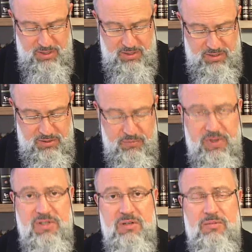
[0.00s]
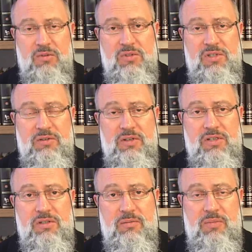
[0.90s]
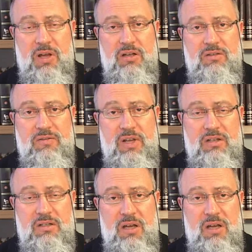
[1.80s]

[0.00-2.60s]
a reasonable, serious part of that